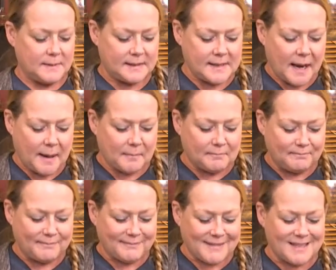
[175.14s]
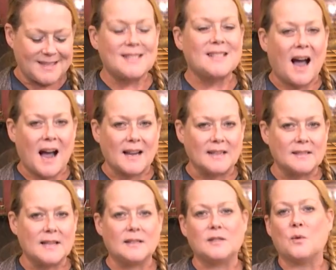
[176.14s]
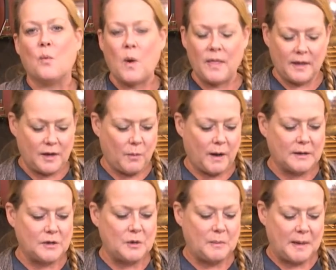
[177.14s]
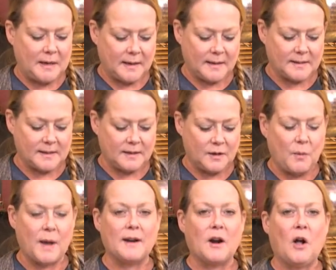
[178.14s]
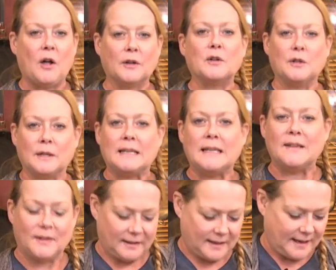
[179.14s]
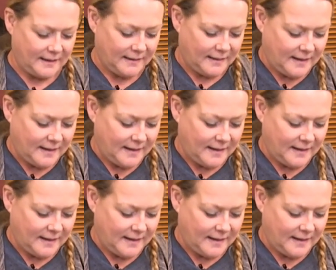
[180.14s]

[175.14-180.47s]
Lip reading: same size. That's the one thing you want to do, because you want it all to cook evenly.